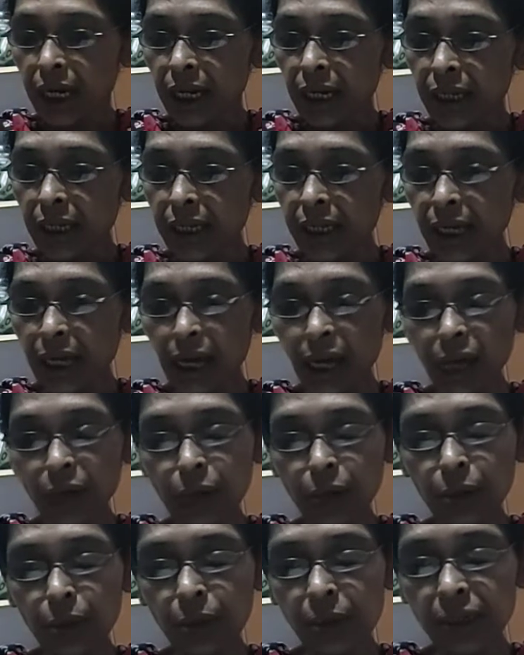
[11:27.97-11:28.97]
There are
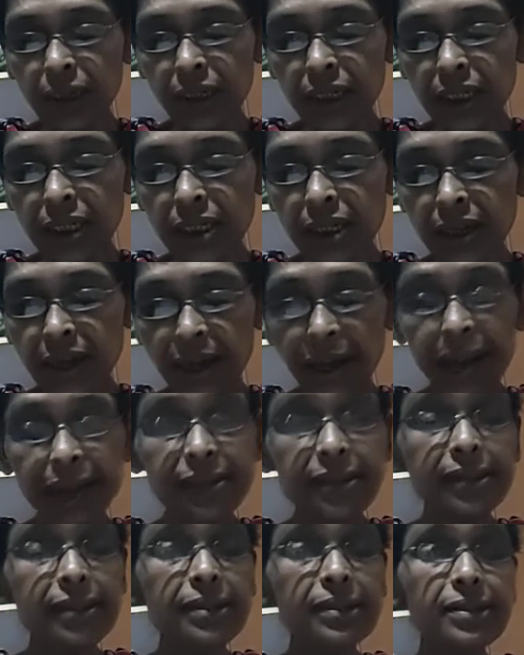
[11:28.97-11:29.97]
two words,
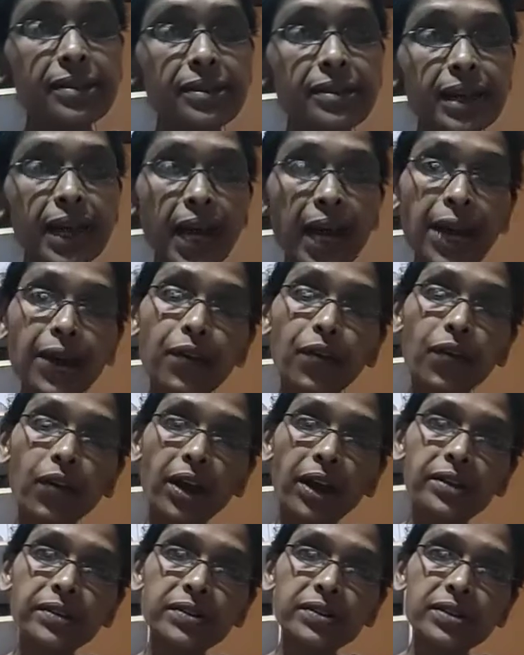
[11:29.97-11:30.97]
raises and
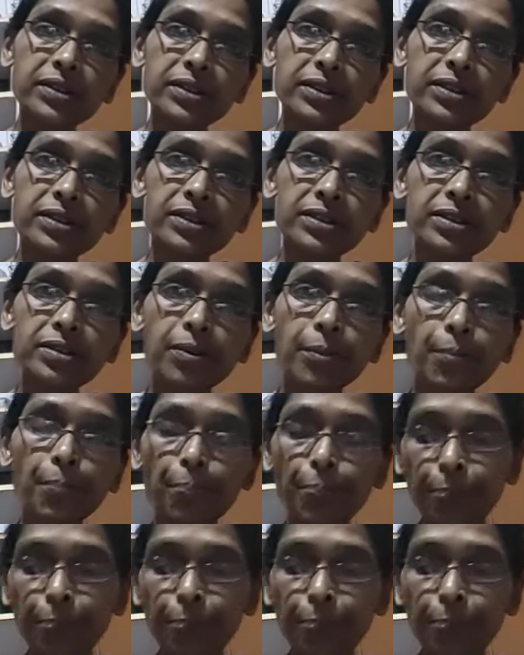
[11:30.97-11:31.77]
rises.